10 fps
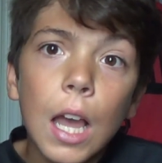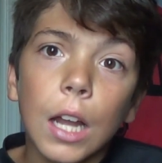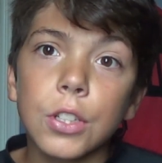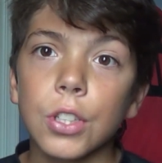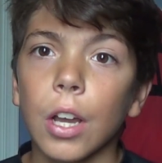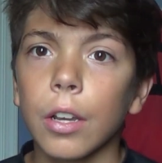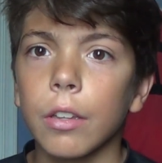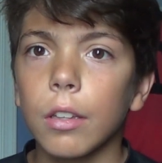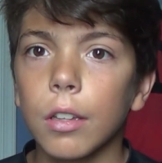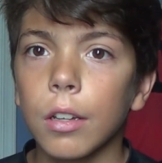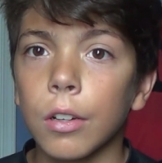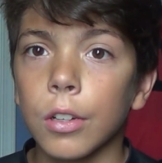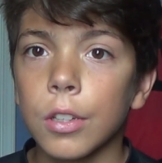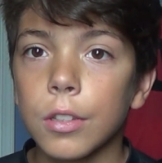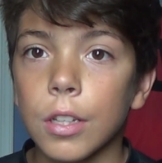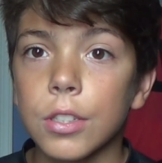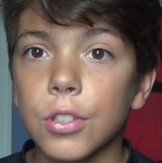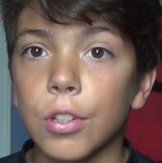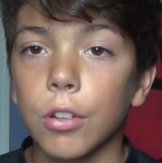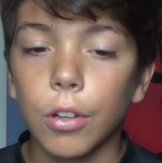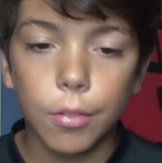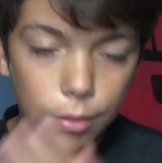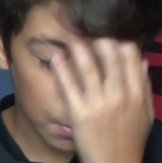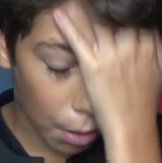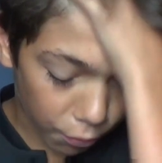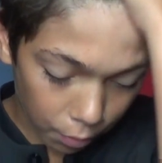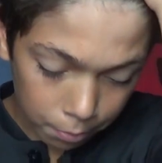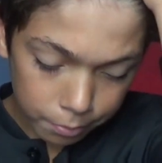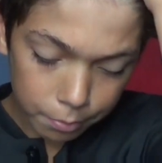I just hide it. That's a secret. Came out from